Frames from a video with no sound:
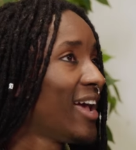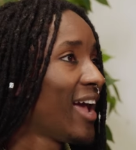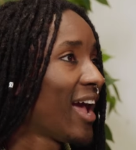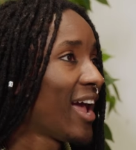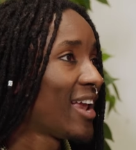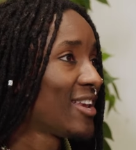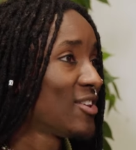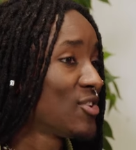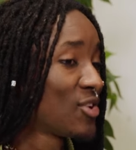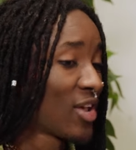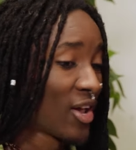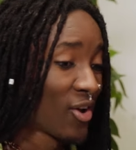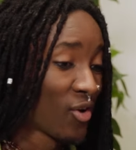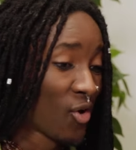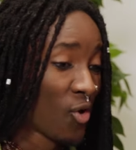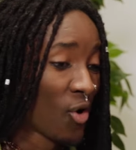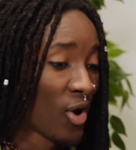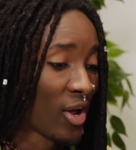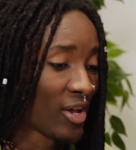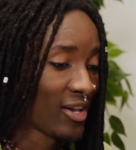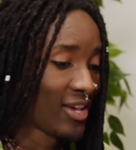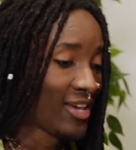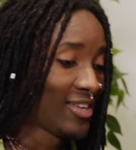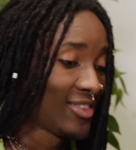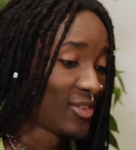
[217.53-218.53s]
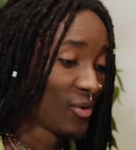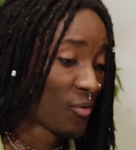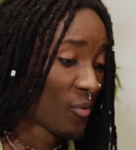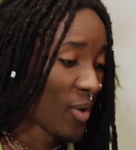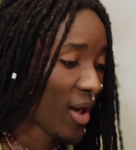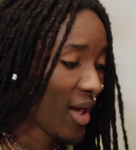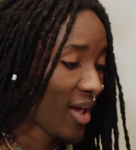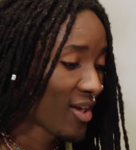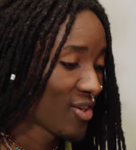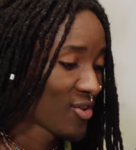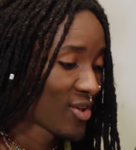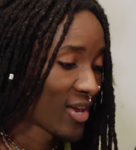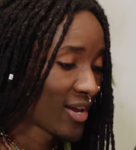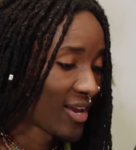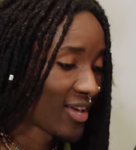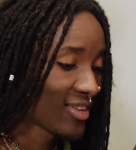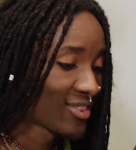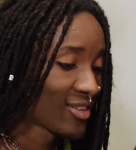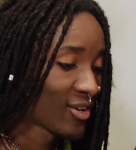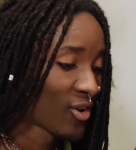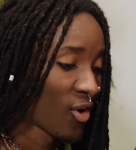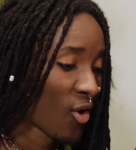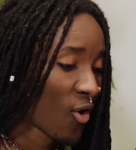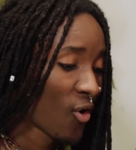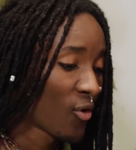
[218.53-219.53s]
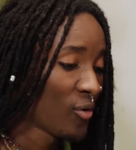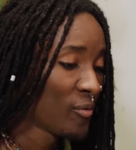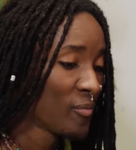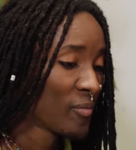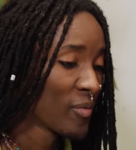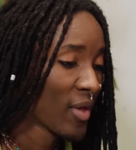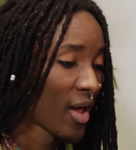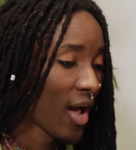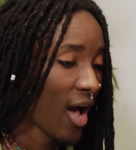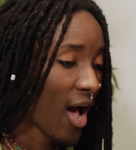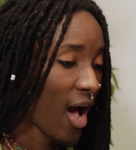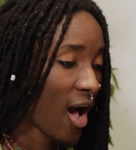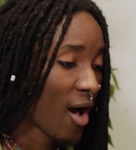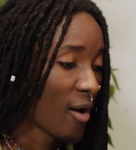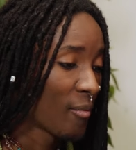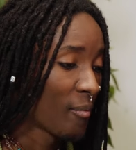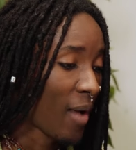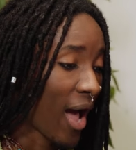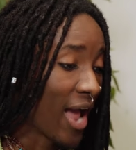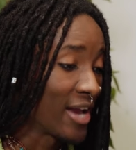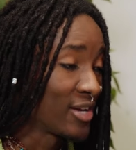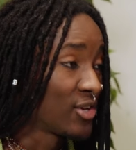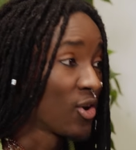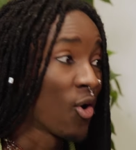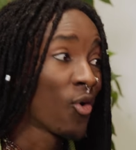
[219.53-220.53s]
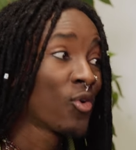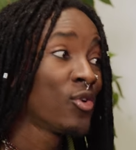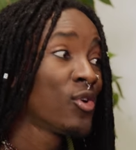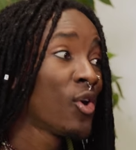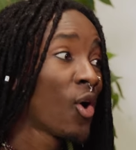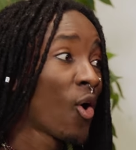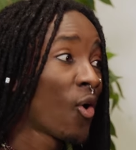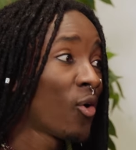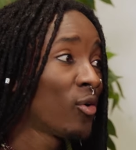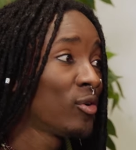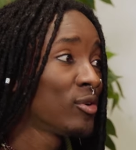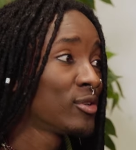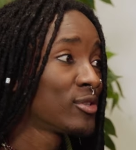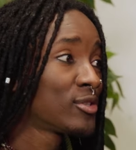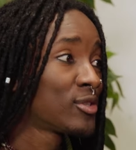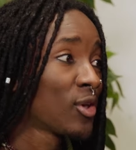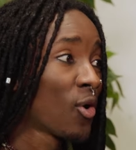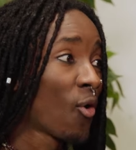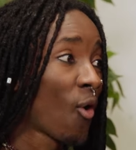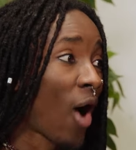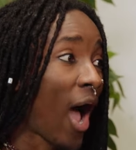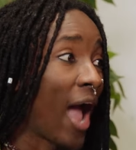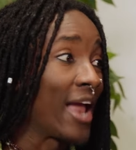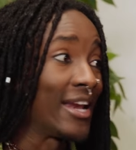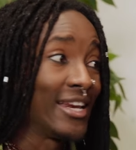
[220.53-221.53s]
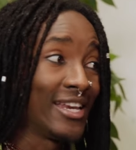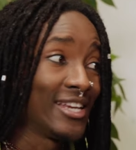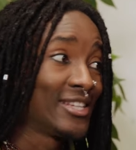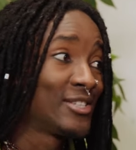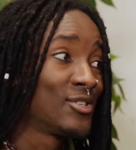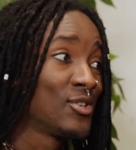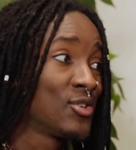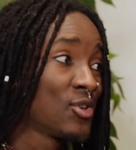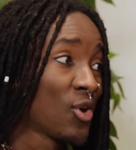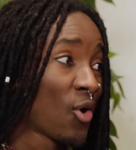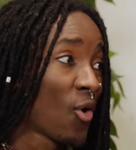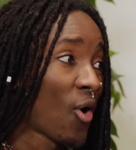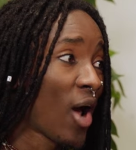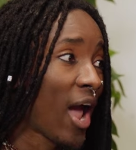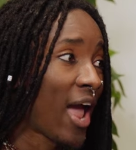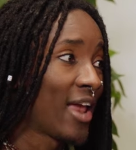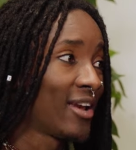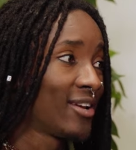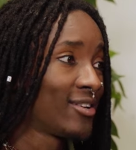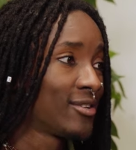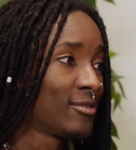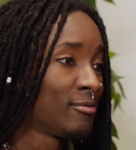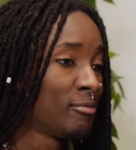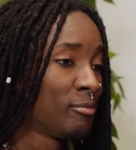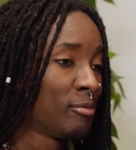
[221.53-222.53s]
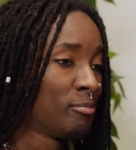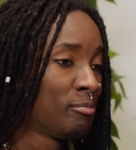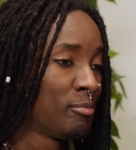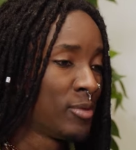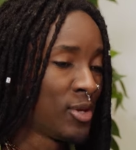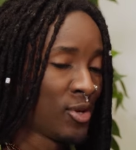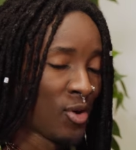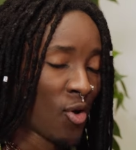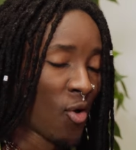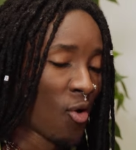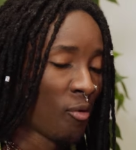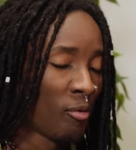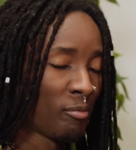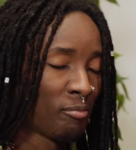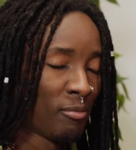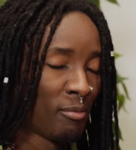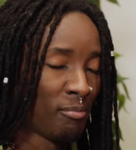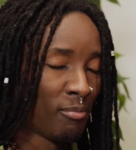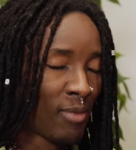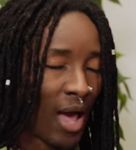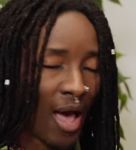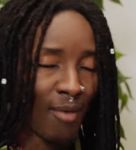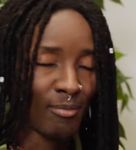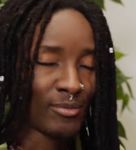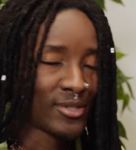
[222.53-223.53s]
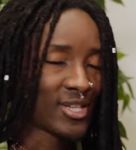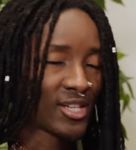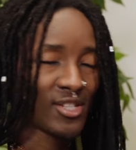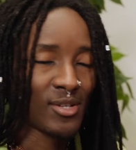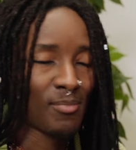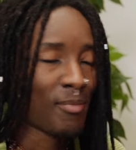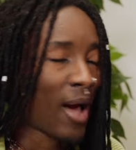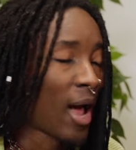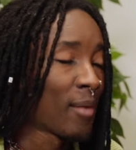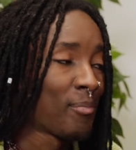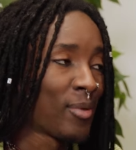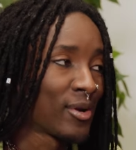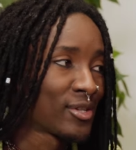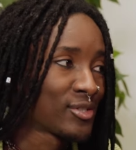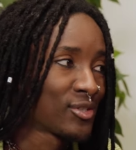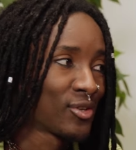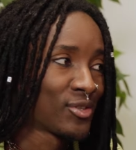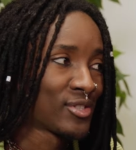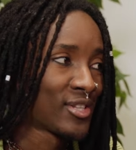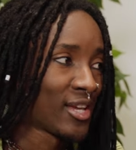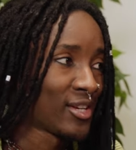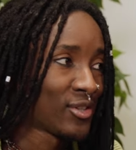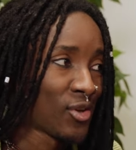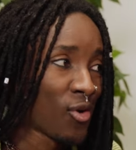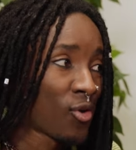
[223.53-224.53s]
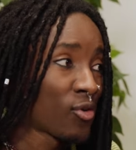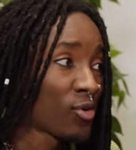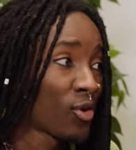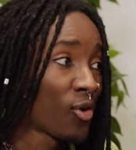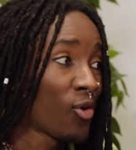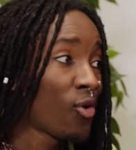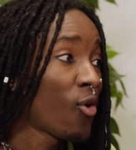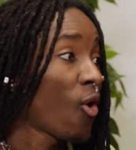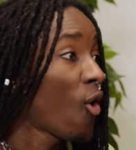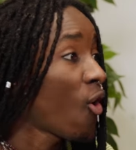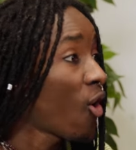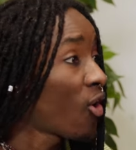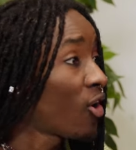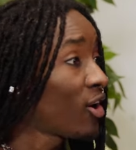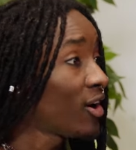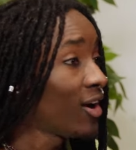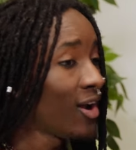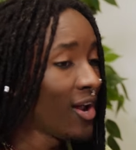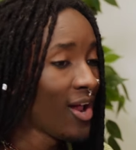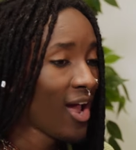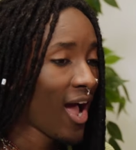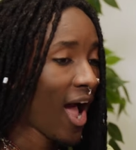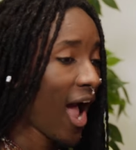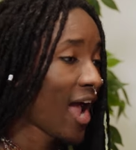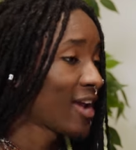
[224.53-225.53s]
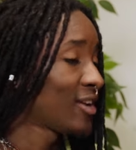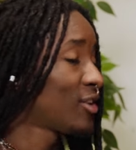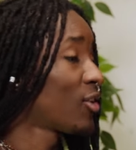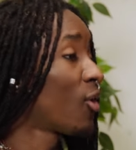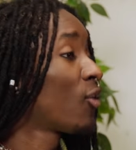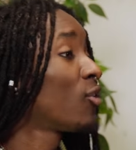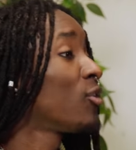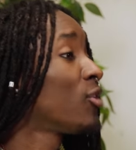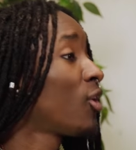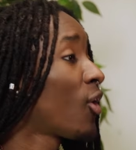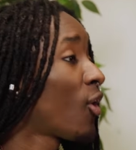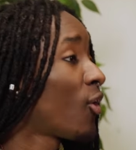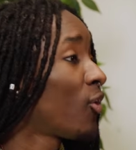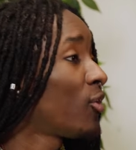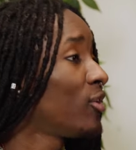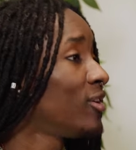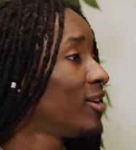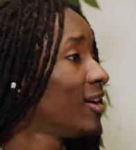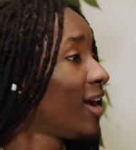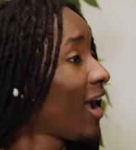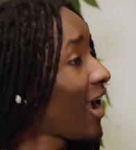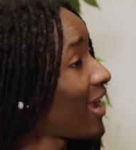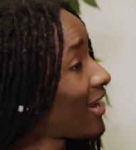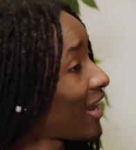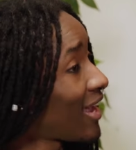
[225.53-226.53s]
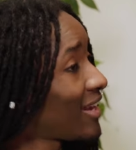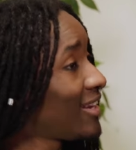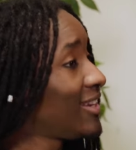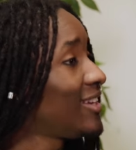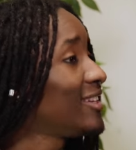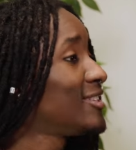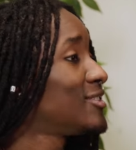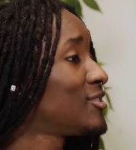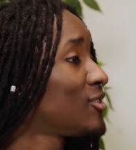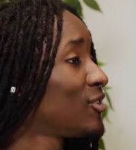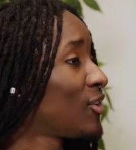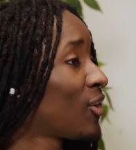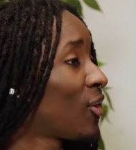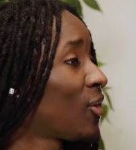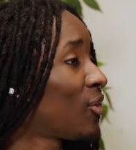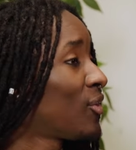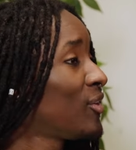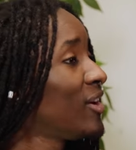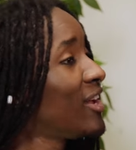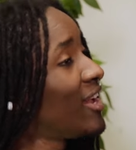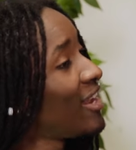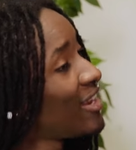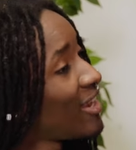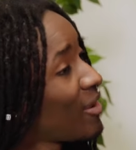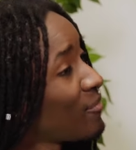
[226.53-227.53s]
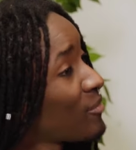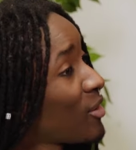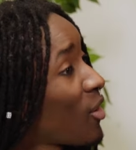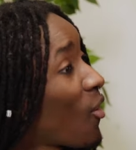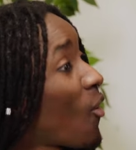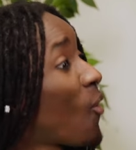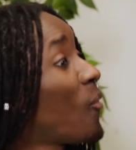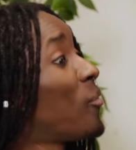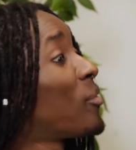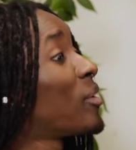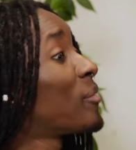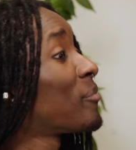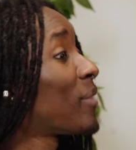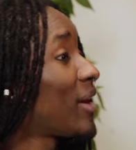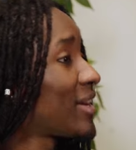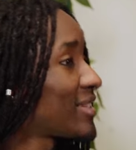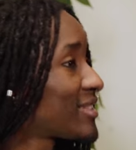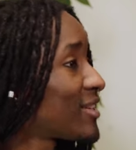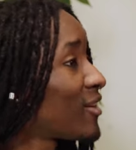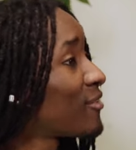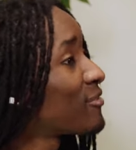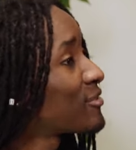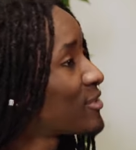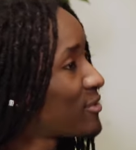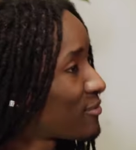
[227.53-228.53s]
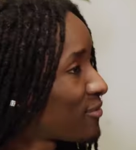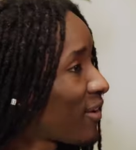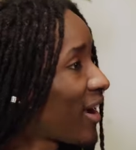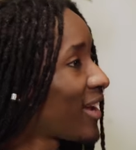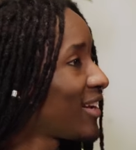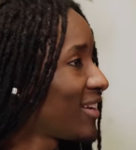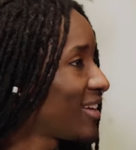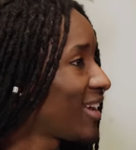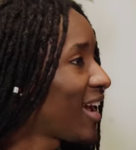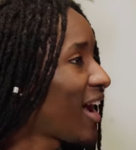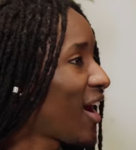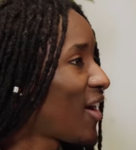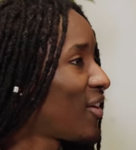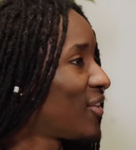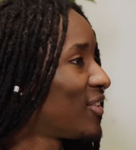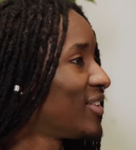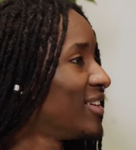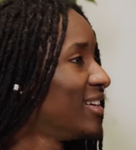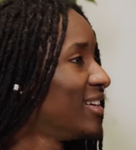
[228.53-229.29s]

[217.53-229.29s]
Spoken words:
And you can go either way. You can either go, I don't know, so I need to know and, you know, I'm such a bad person because I don't know, or I don't know and I need to know. Let me open myself to finding out.